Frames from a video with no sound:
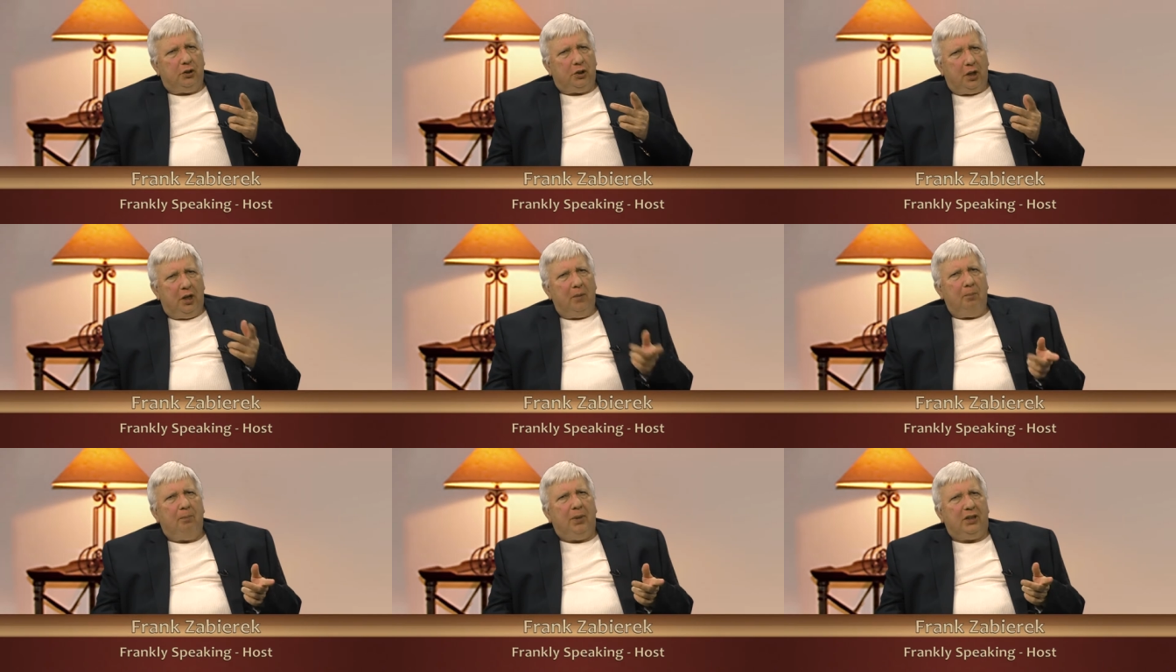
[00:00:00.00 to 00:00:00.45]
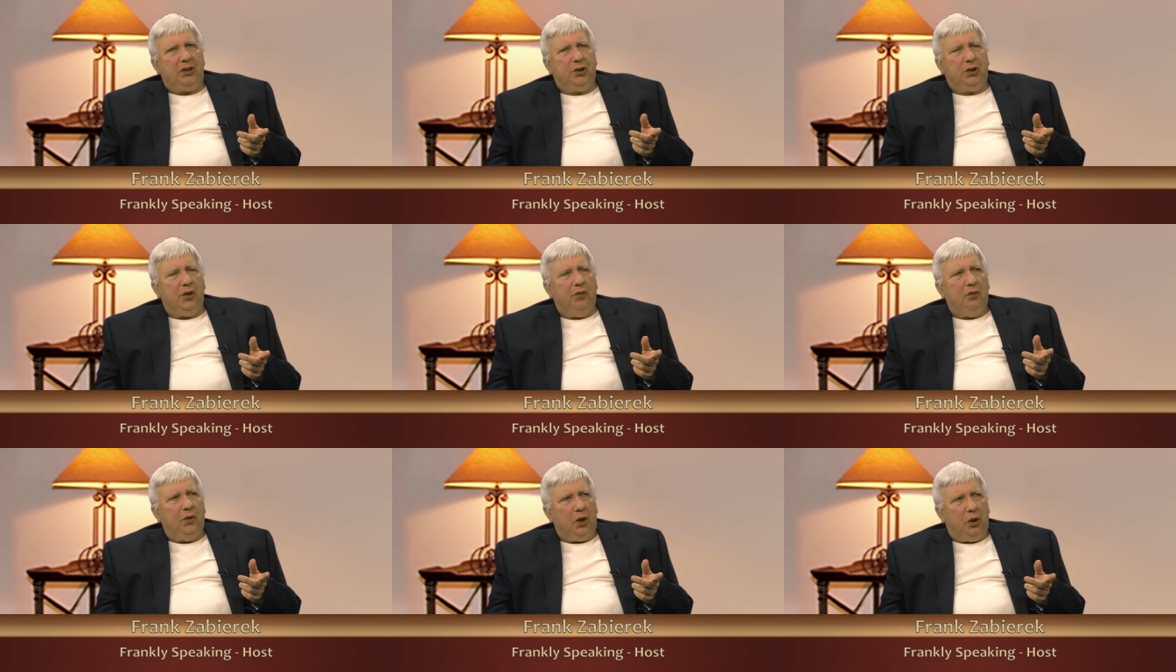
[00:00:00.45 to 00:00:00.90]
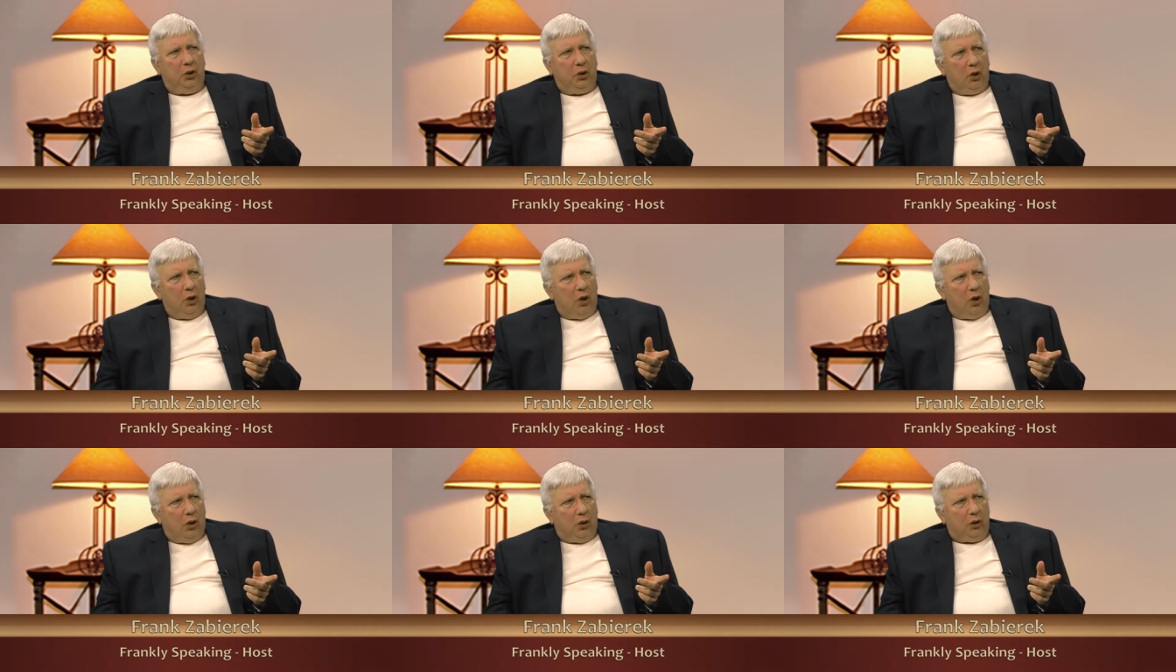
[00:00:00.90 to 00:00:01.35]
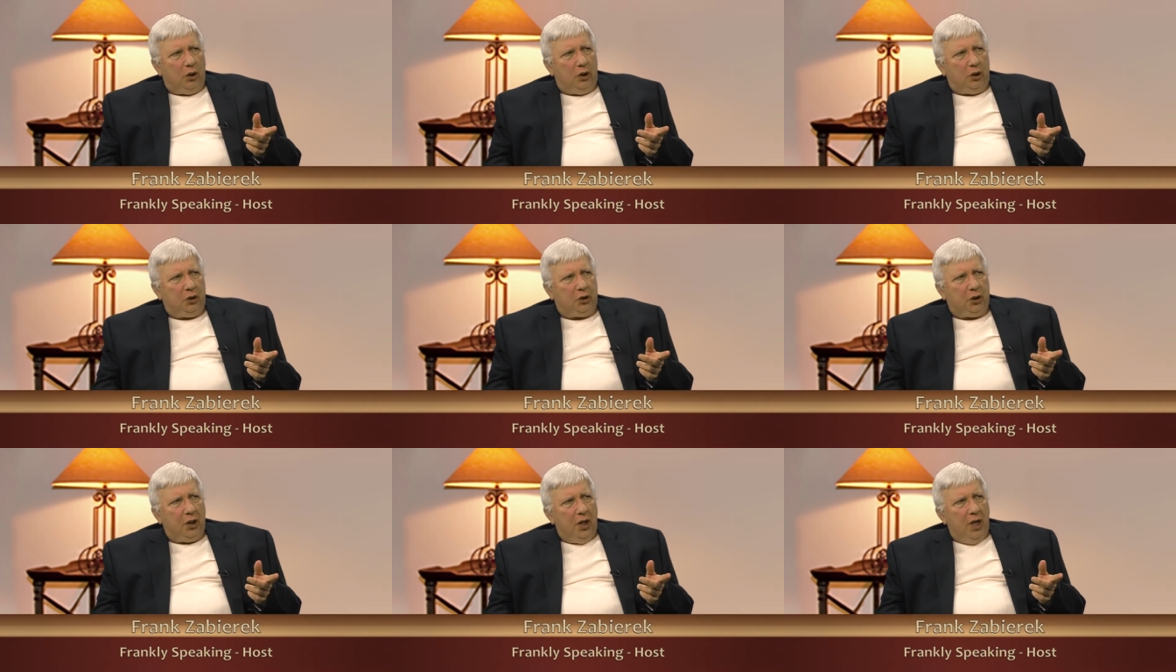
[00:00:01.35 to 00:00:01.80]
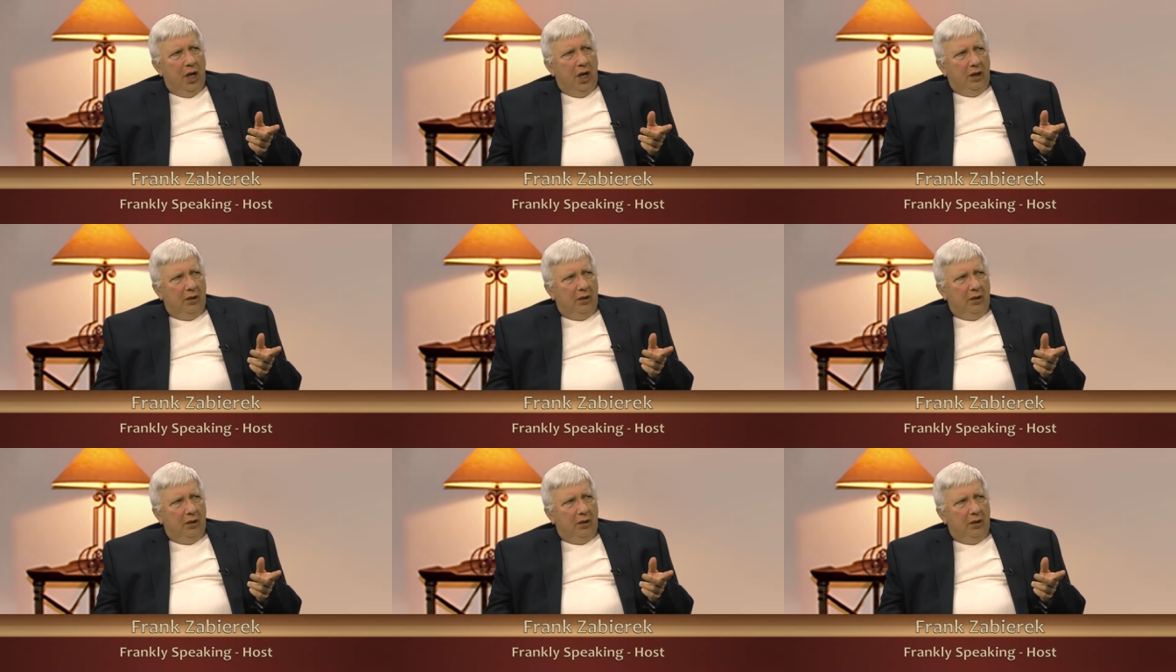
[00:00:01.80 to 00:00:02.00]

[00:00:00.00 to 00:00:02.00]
to the best of your knowledge,